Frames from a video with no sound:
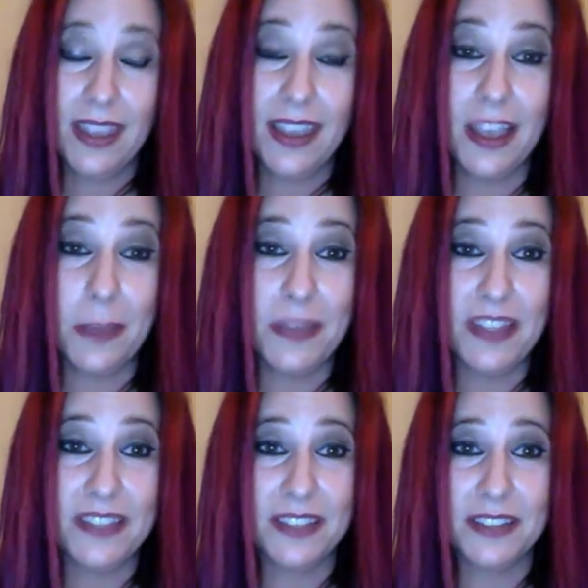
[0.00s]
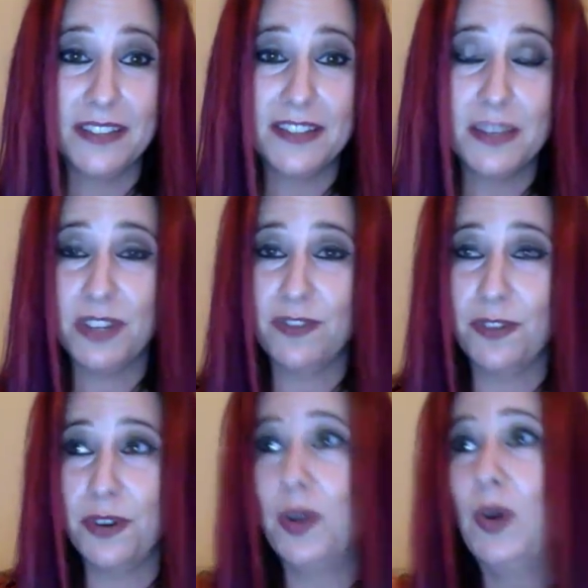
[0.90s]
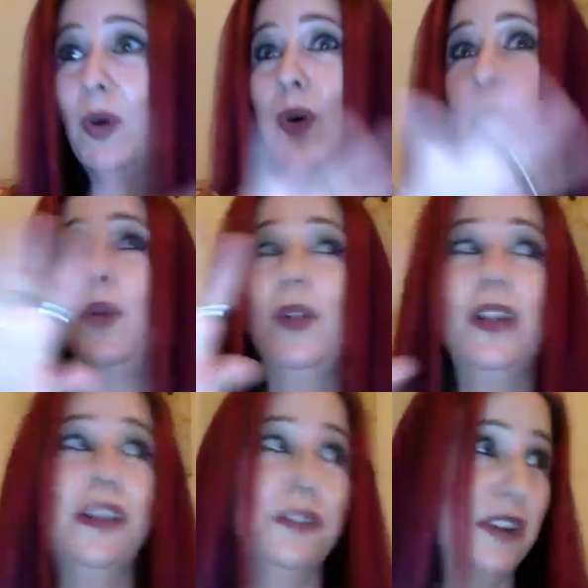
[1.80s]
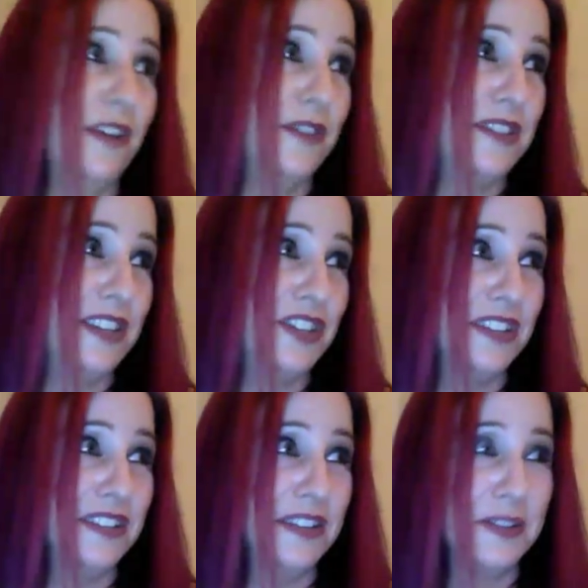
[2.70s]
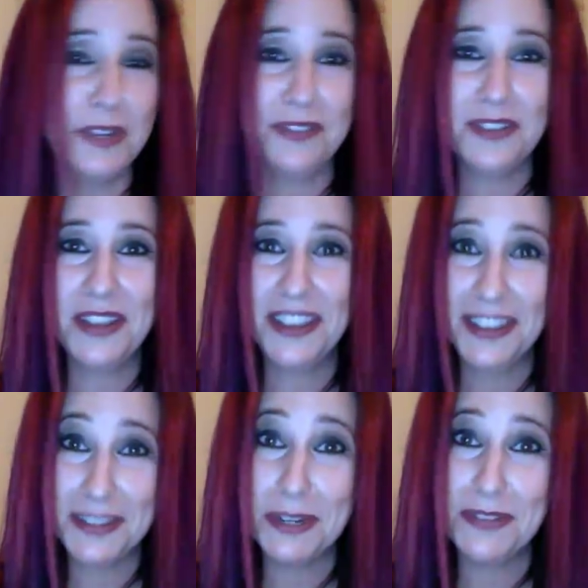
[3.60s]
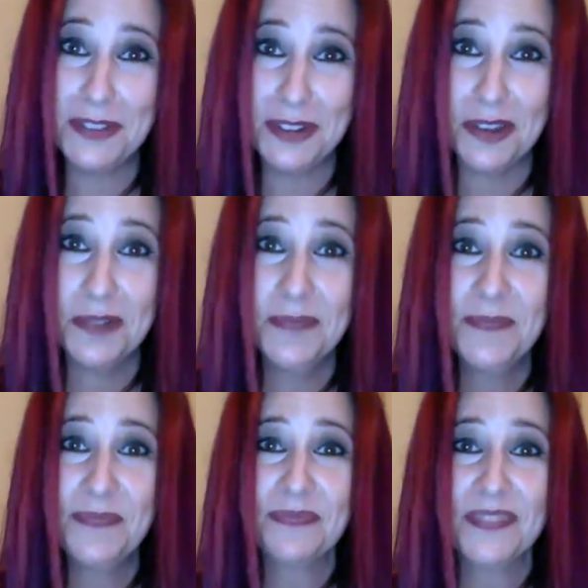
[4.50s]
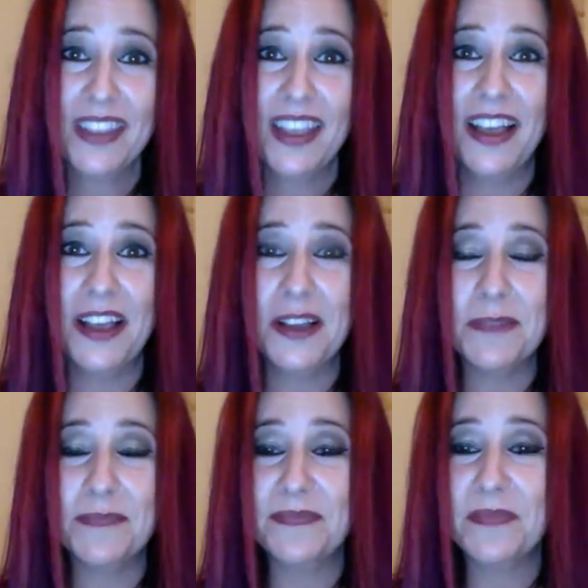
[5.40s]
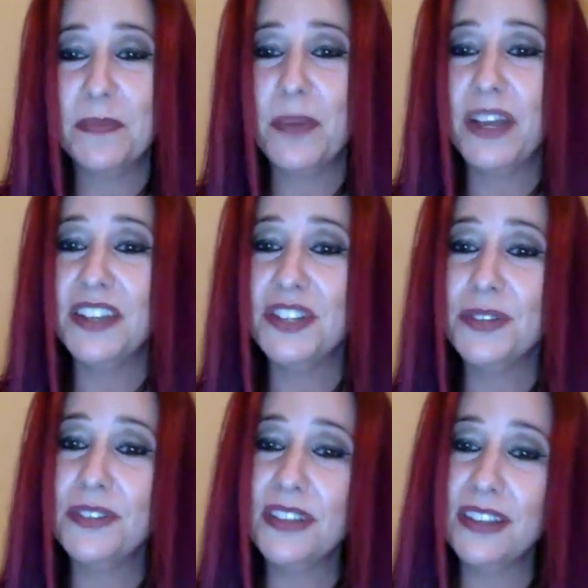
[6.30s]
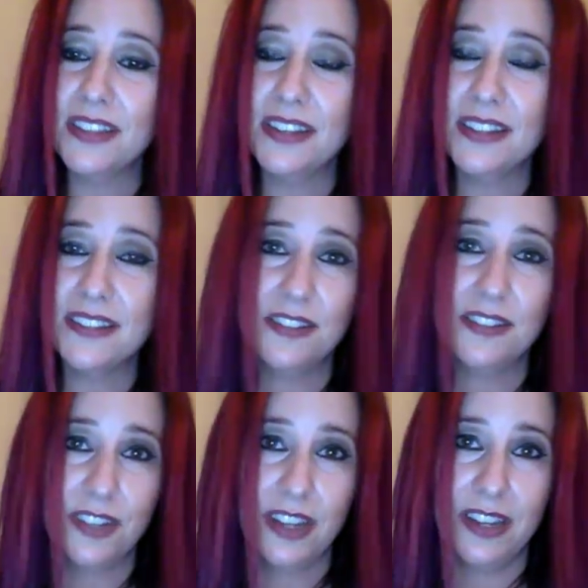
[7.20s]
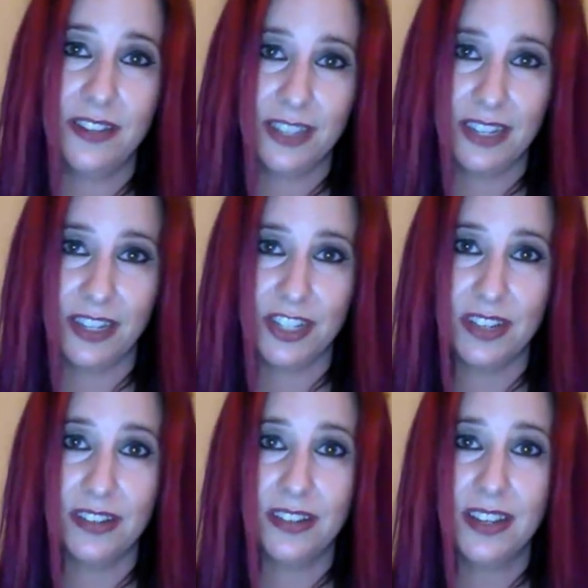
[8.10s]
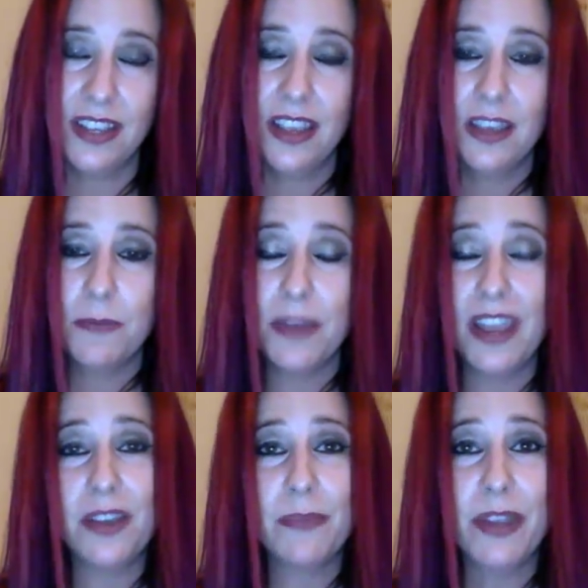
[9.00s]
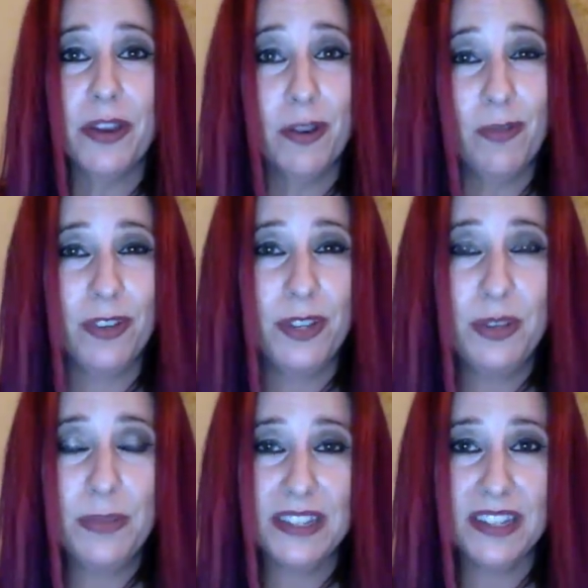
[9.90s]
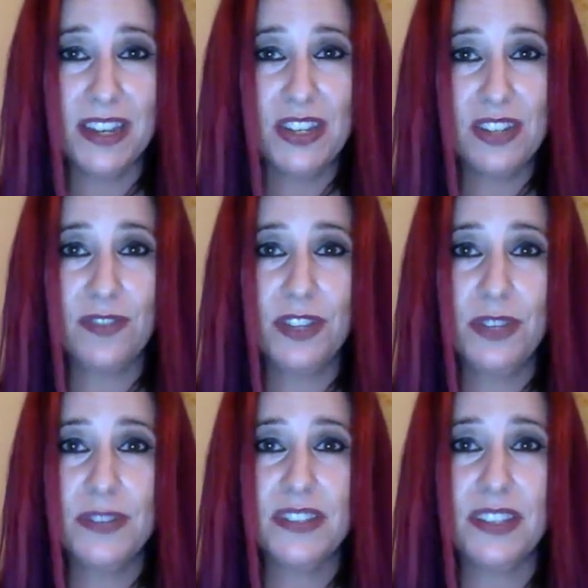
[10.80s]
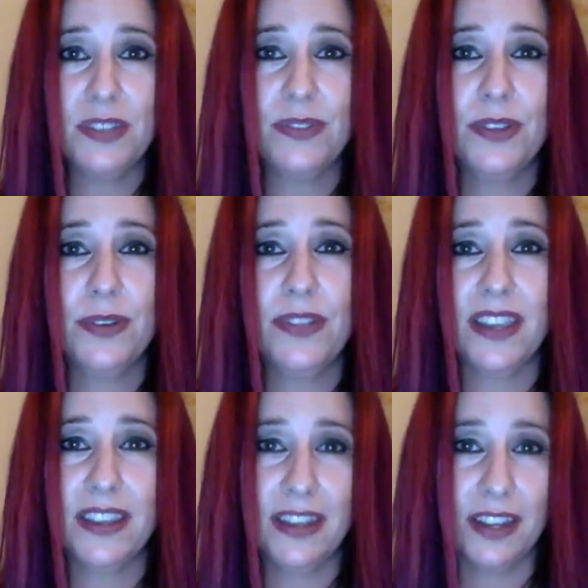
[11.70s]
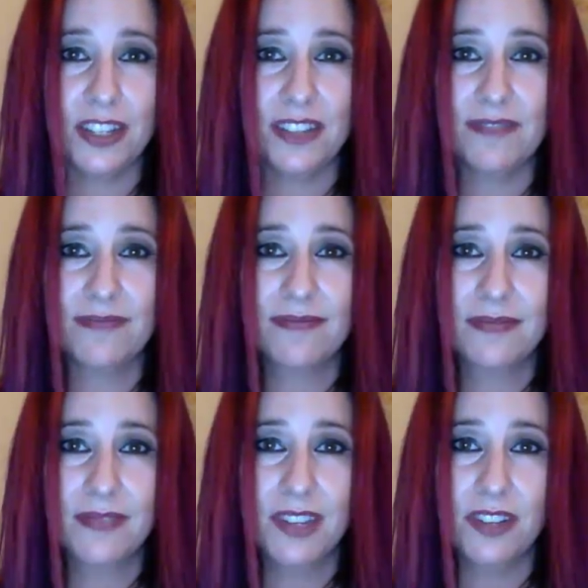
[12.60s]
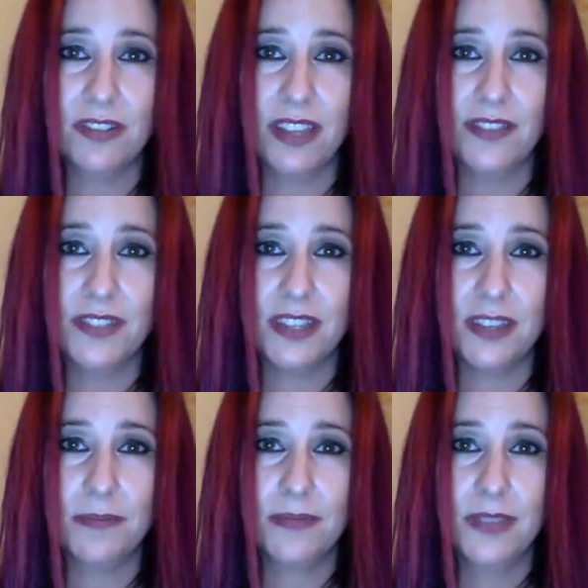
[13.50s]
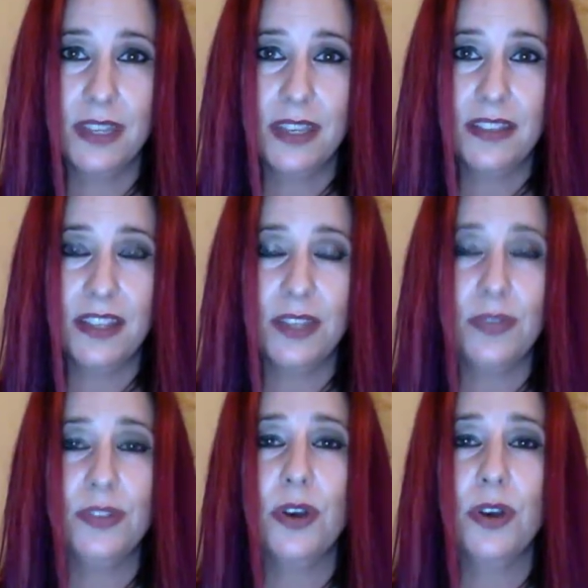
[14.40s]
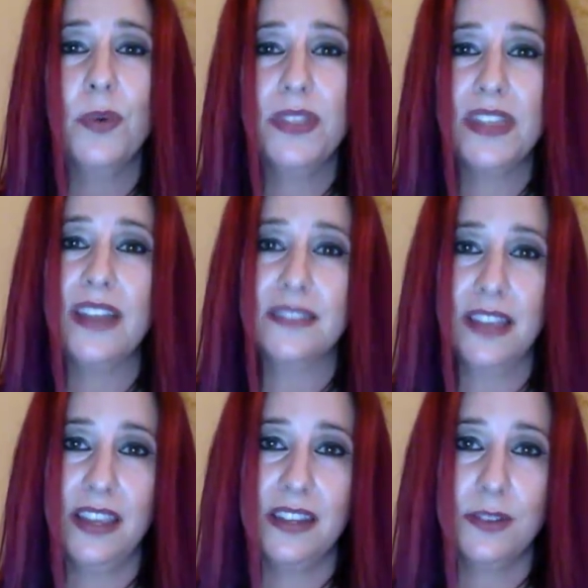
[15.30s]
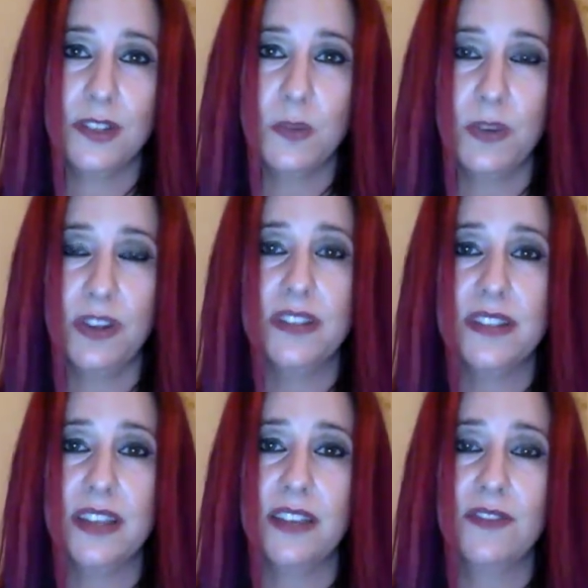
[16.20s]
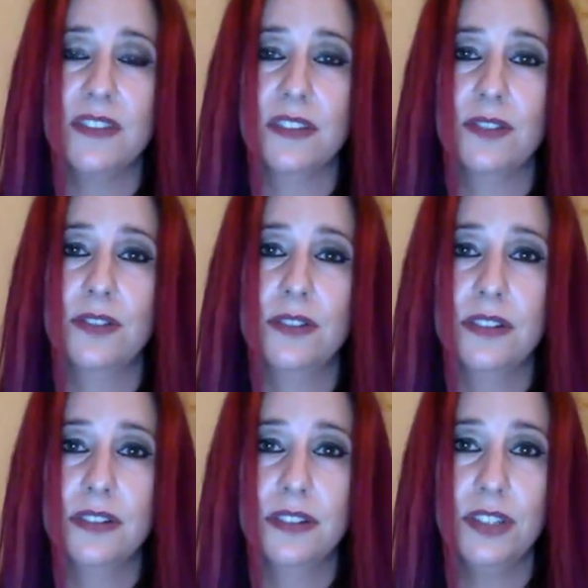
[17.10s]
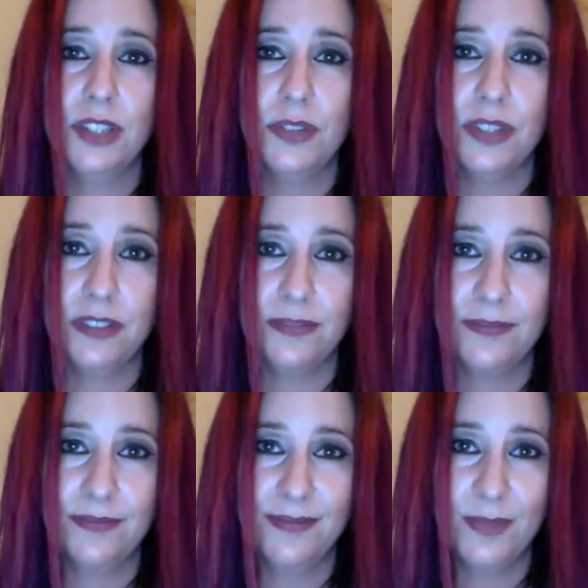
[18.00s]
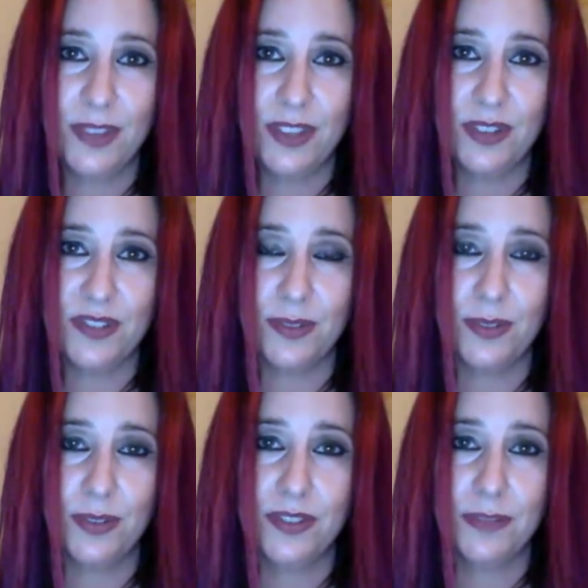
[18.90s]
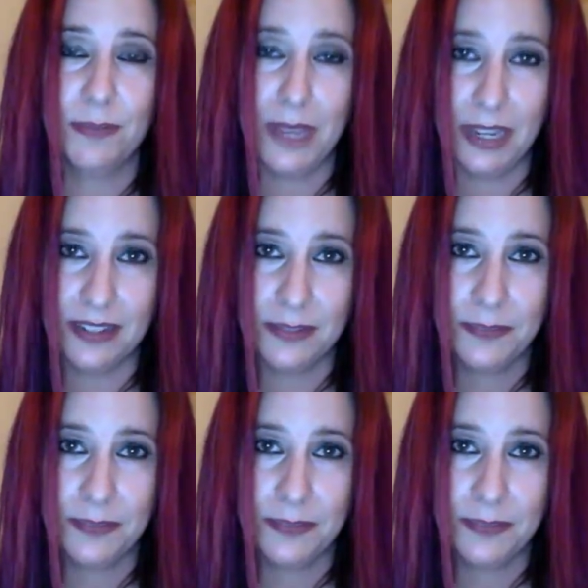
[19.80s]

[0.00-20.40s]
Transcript: And that's a subject for a whole other conversation, as many of you know. But I do think that it's a different kind of connection. My hope for you, my intention for you, is that you'll know that connection in your lifetime, that you'll know what that's like to experience that physical union with your soul's mate.